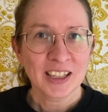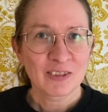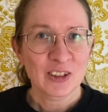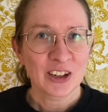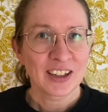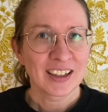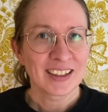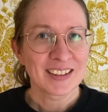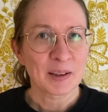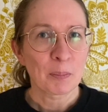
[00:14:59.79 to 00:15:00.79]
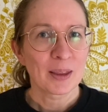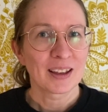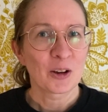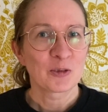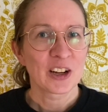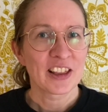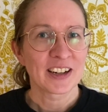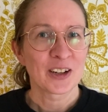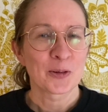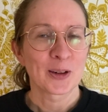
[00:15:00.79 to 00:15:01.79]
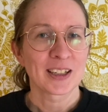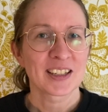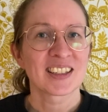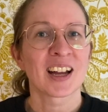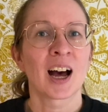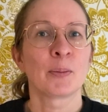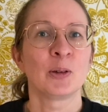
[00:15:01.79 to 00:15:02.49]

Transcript: if you're knitting something over there and don't want to stop,